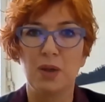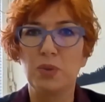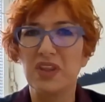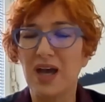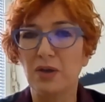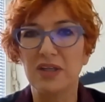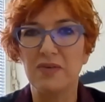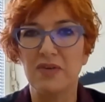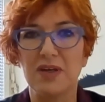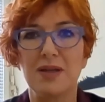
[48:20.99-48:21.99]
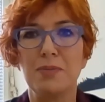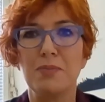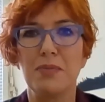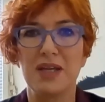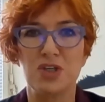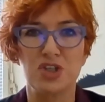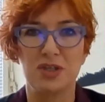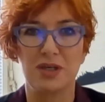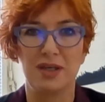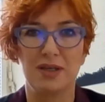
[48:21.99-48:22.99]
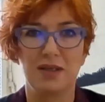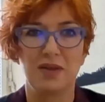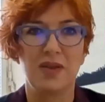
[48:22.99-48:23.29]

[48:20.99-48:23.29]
without even mentioning